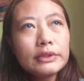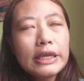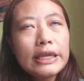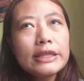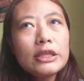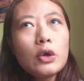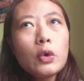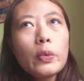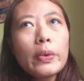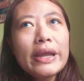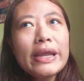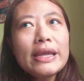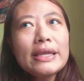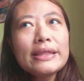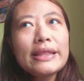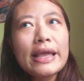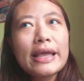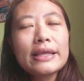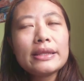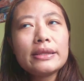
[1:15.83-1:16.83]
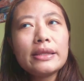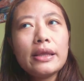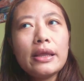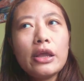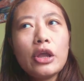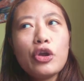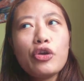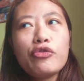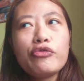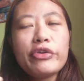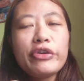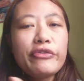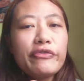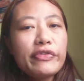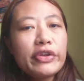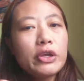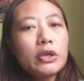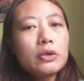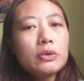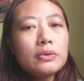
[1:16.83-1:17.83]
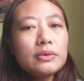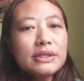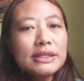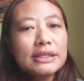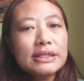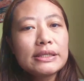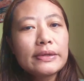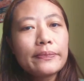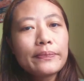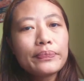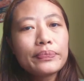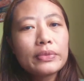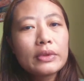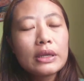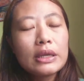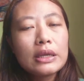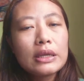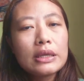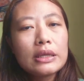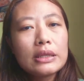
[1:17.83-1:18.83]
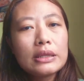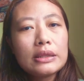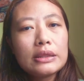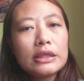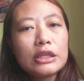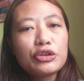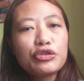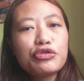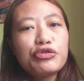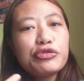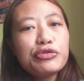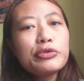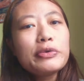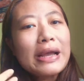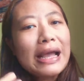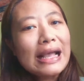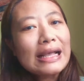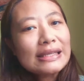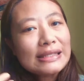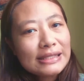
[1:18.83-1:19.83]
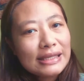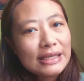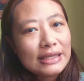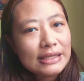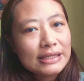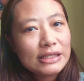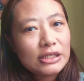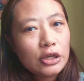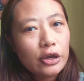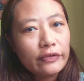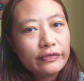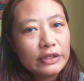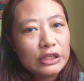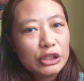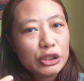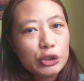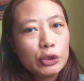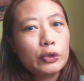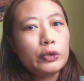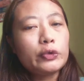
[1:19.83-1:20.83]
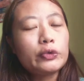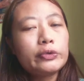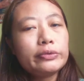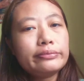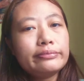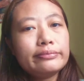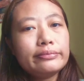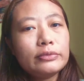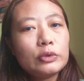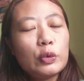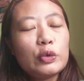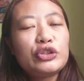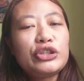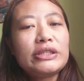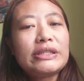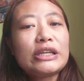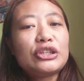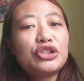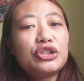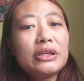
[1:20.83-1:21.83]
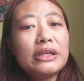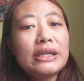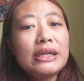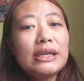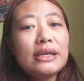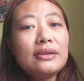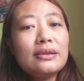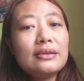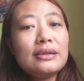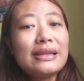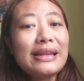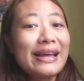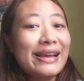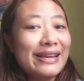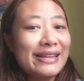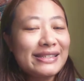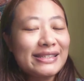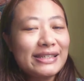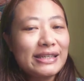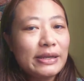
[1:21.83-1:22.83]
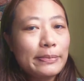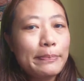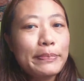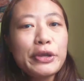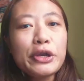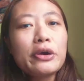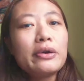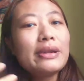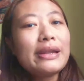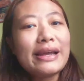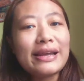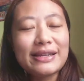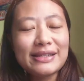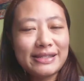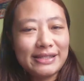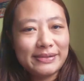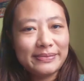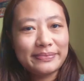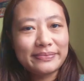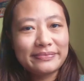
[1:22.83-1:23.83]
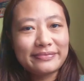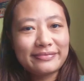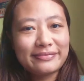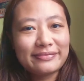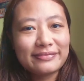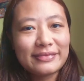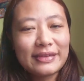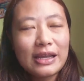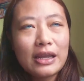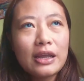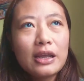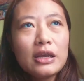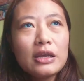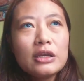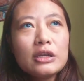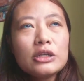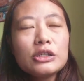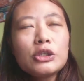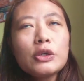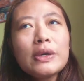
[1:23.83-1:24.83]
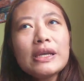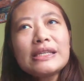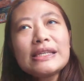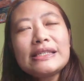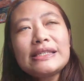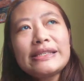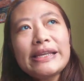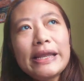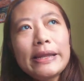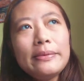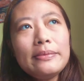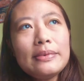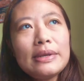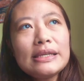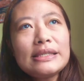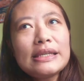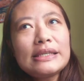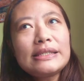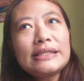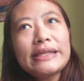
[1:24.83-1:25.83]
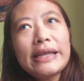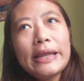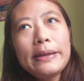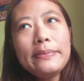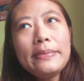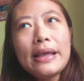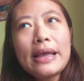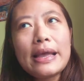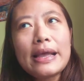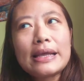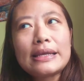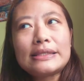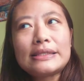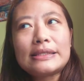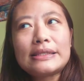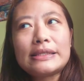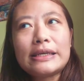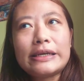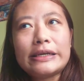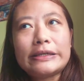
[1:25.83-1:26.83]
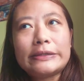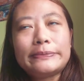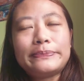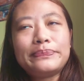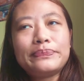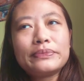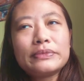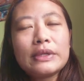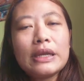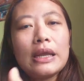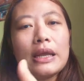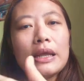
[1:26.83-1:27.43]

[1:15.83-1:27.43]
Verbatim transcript: in a way that reveals the true essence of the soul which is actually light pure light so it's the same it's the same as um